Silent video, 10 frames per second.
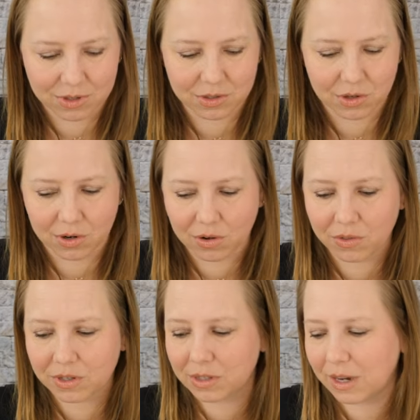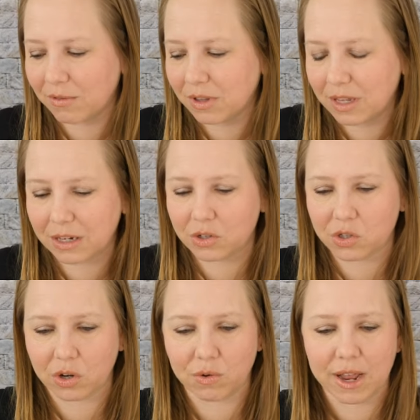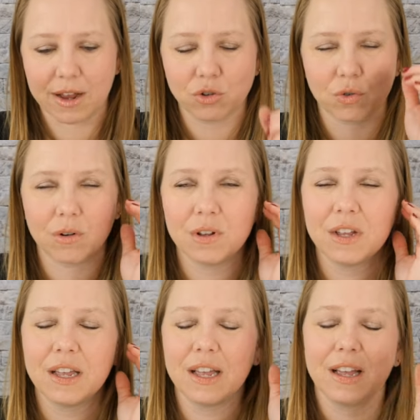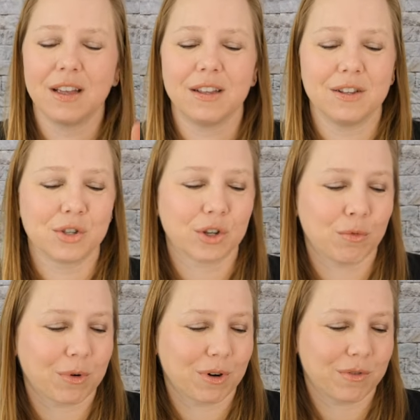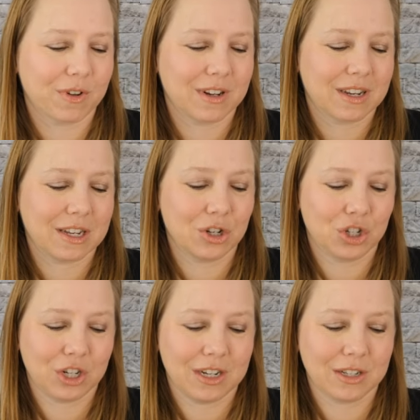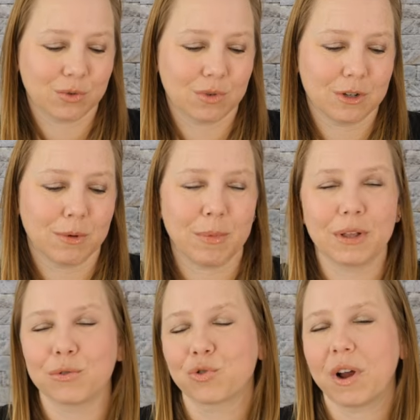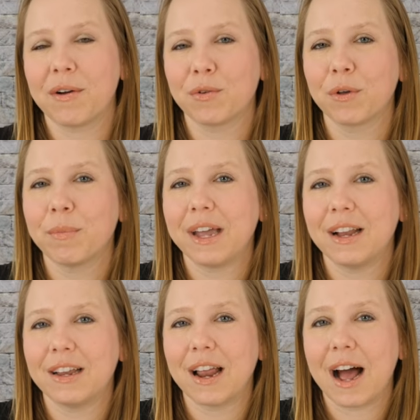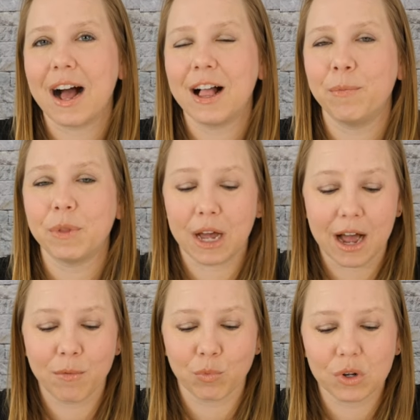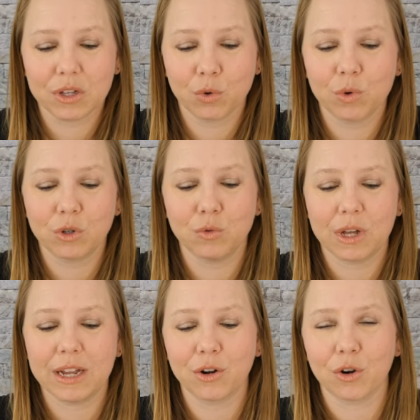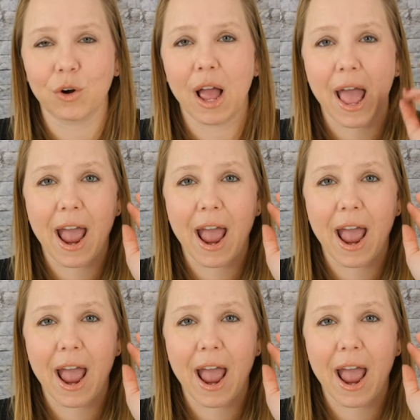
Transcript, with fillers: on this doll. This, everything is so natural and so perfect. And she is going to be my little travel companion. I'm really going to take her